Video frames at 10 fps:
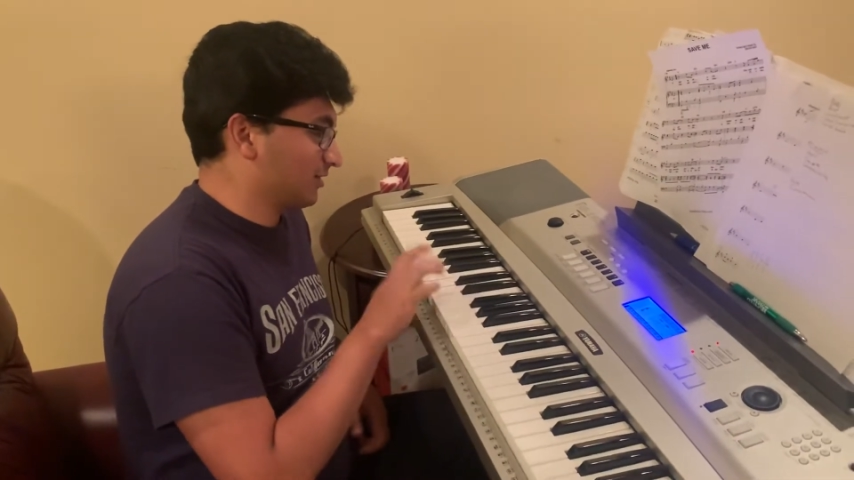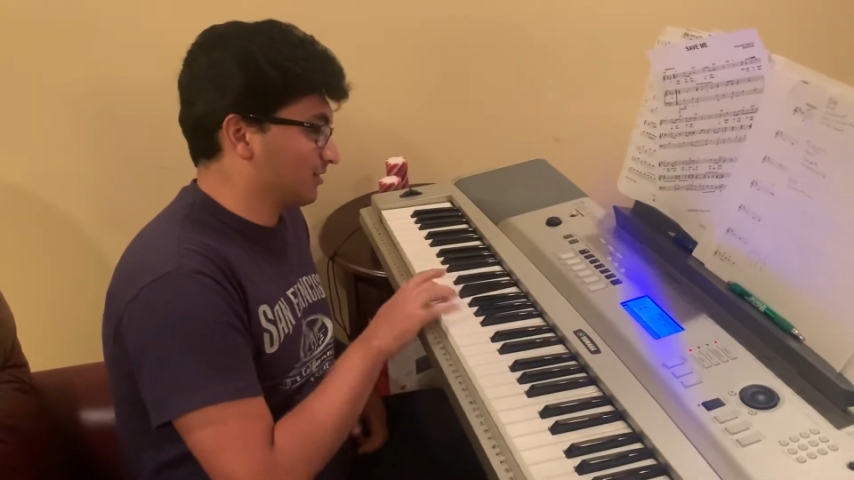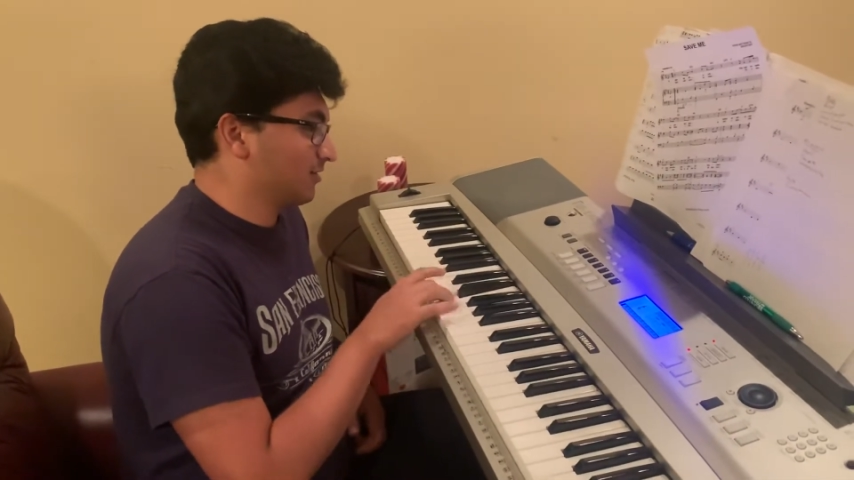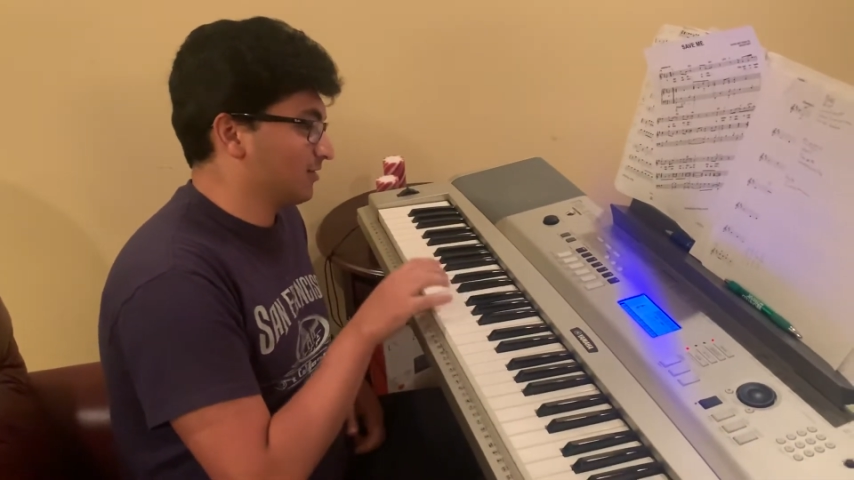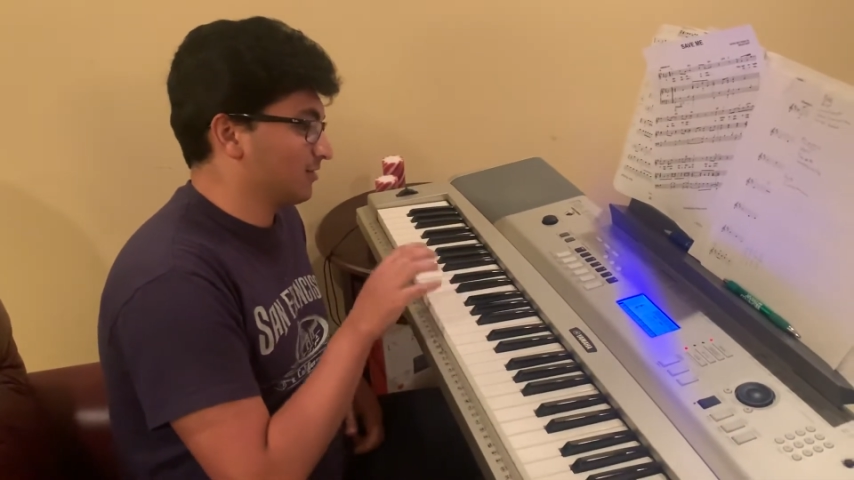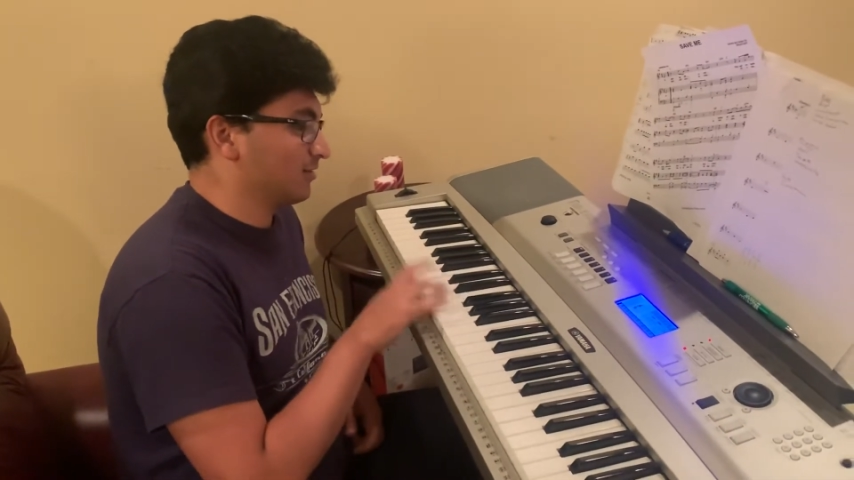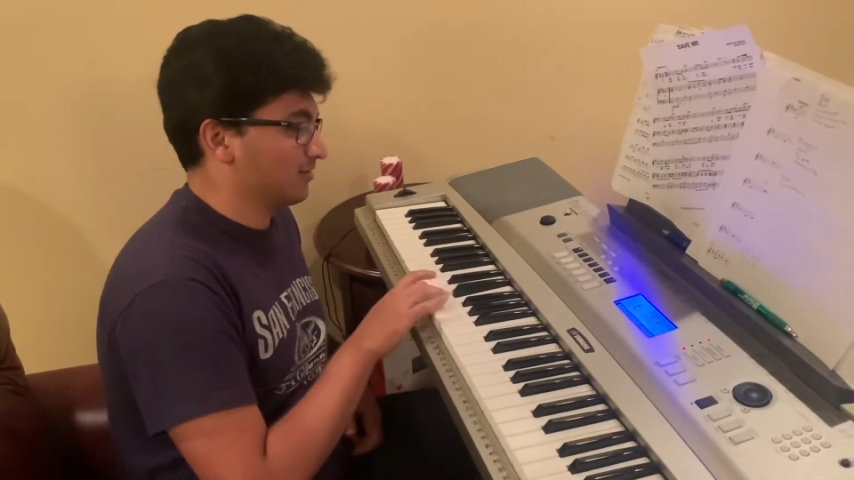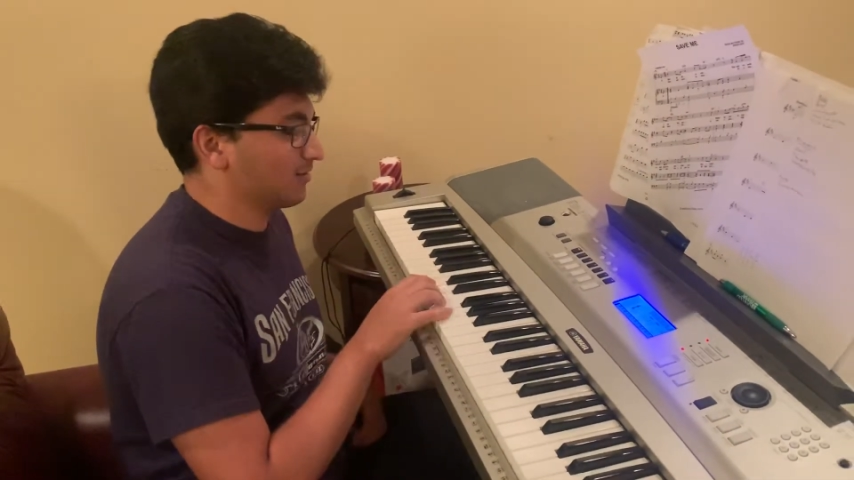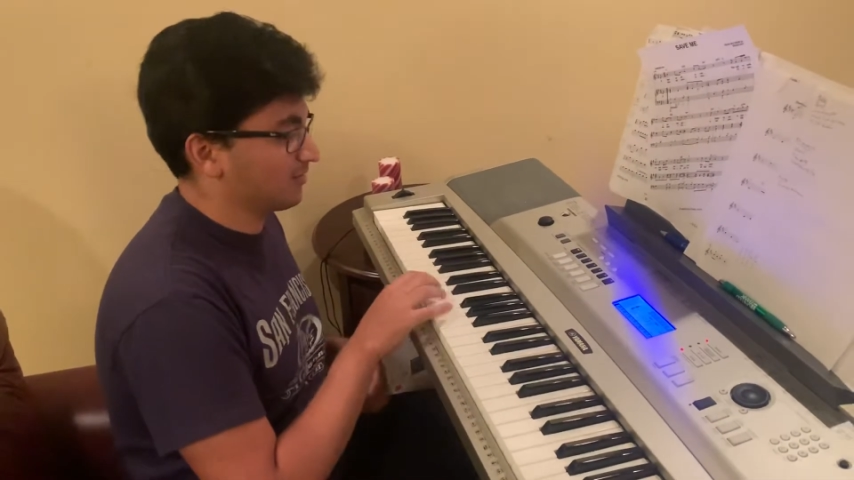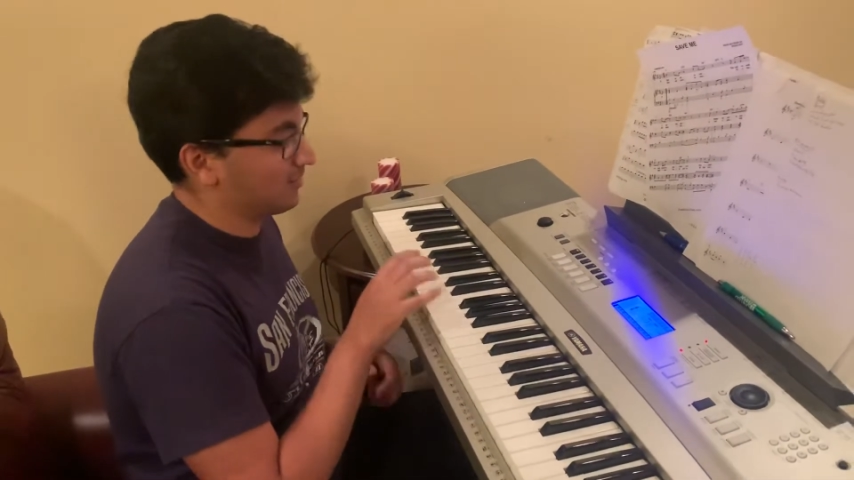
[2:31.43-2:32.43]

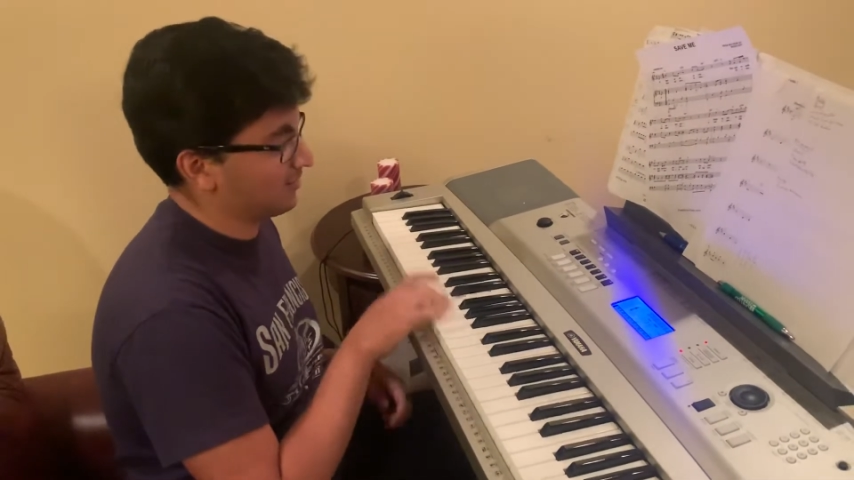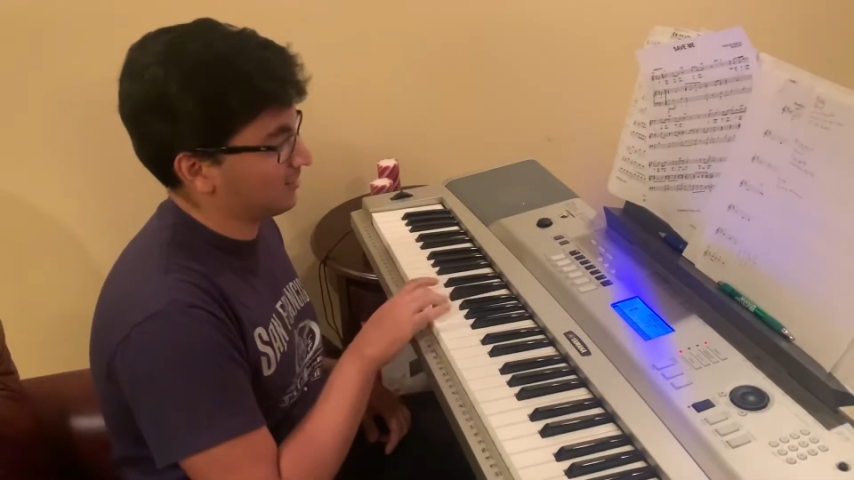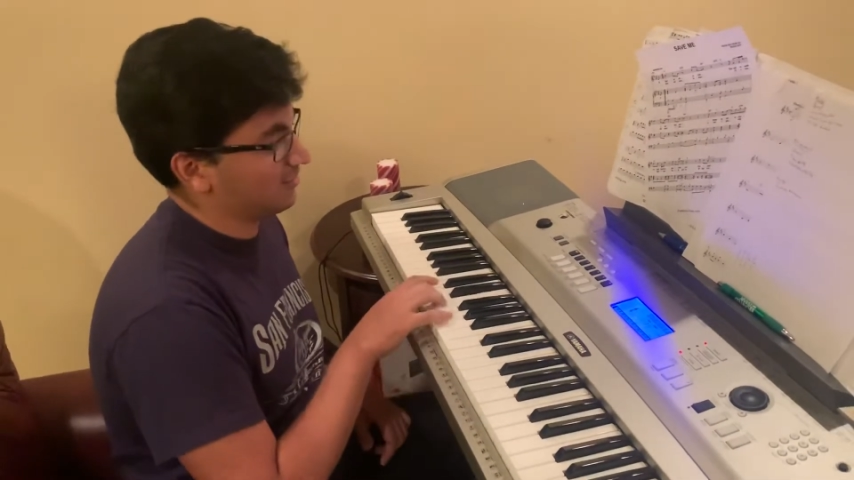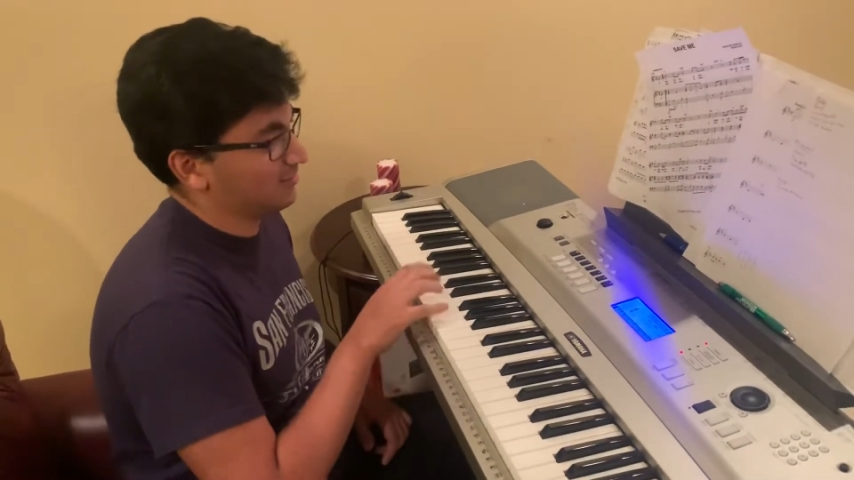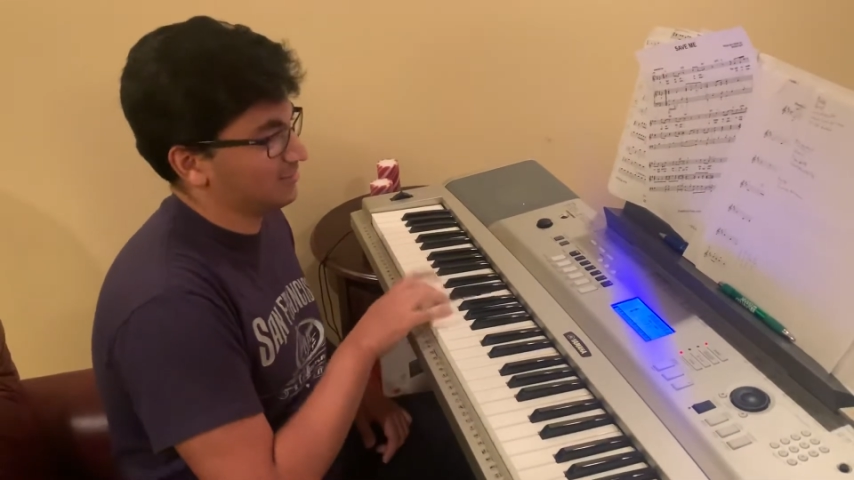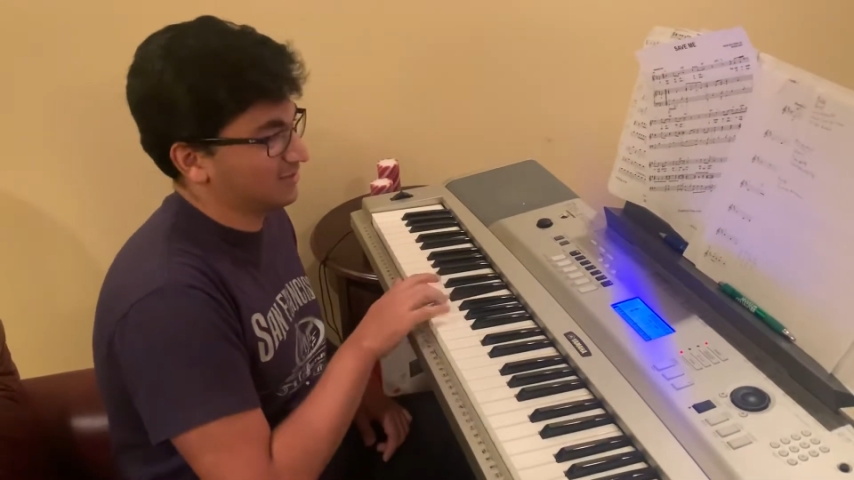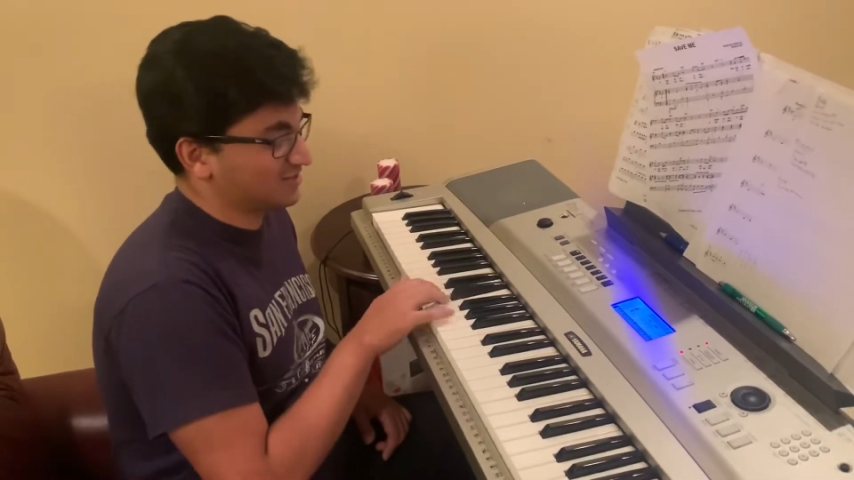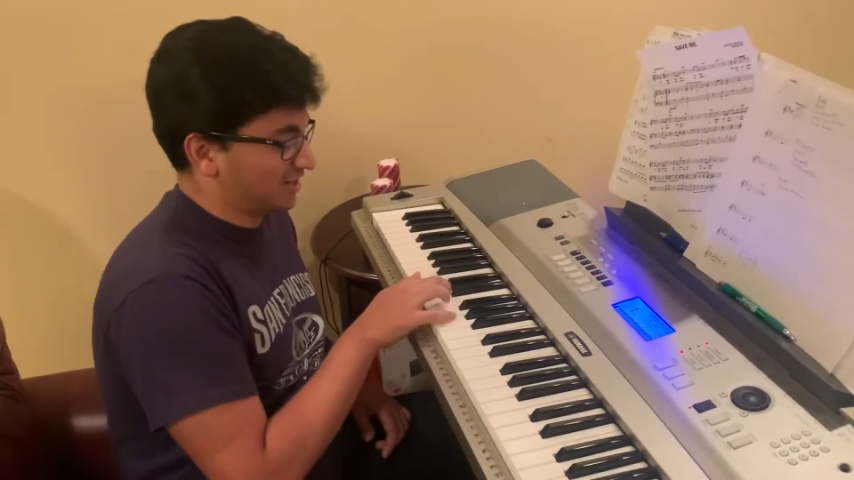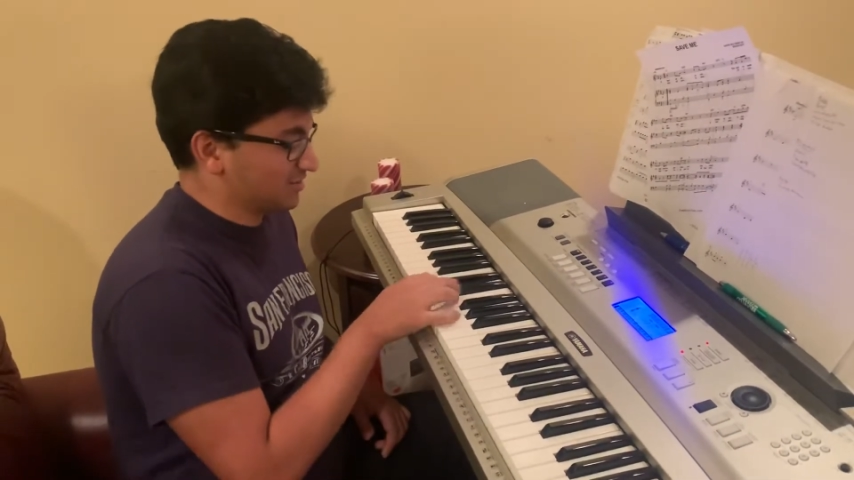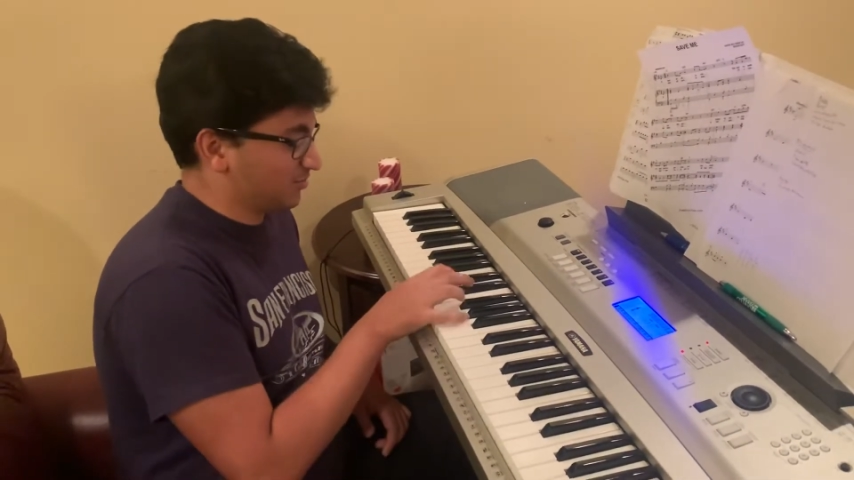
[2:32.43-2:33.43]
this
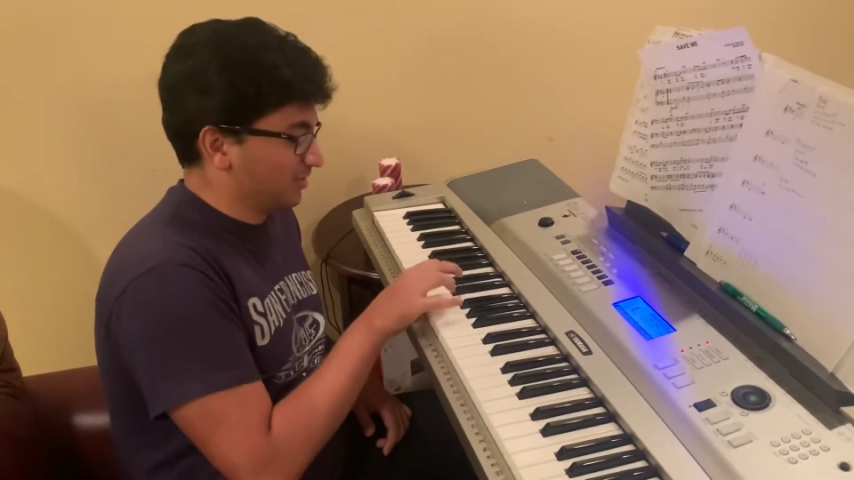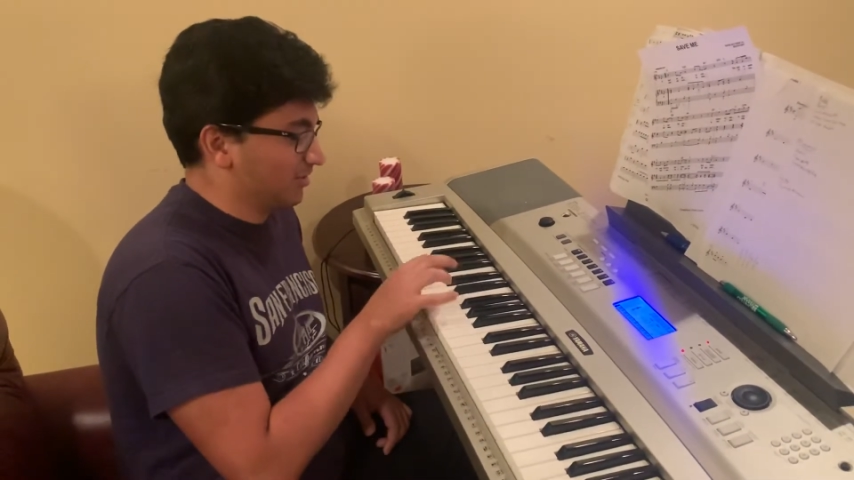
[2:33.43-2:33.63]
sounds pretty